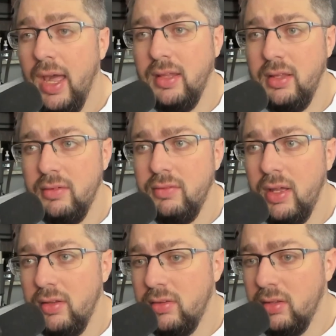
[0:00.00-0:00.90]
at the
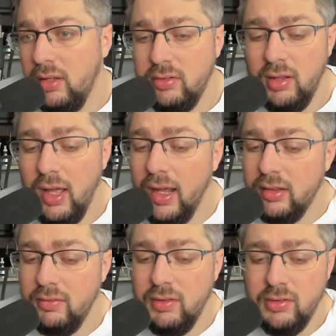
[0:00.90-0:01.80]
event. Show
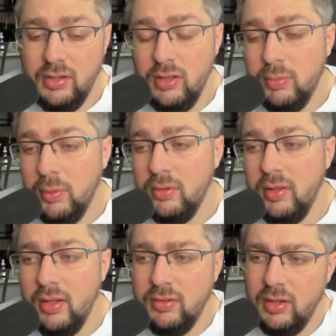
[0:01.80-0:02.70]
Activision, Esports
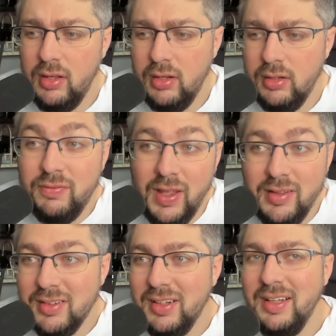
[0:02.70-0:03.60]
Engine,
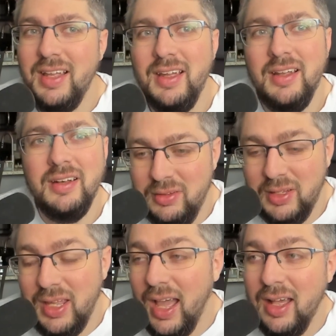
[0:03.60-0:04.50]
FaZe Clan, the
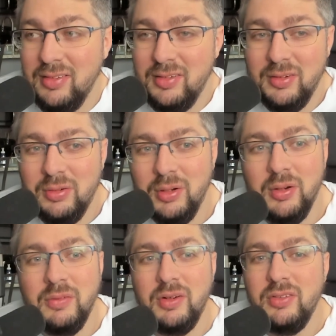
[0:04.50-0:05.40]
cast and crew
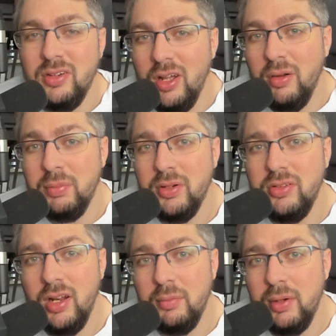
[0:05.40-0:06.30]
of our show. I
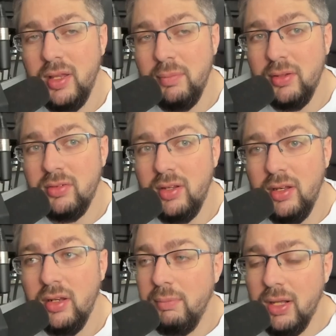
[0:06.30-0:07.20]
appreciate everybody that pitched
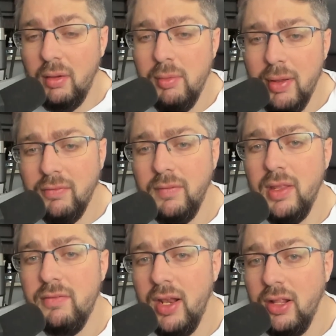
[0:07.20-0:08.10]
in. But coming back from the
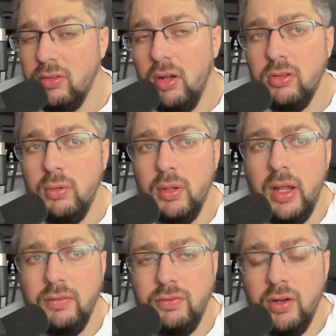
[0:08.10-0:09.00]
event, I talked to a
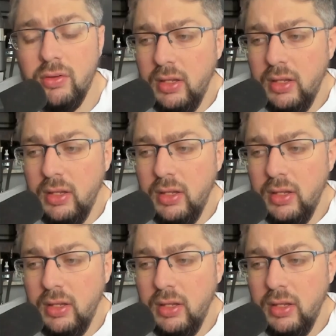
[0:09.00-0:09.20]
lot of folks,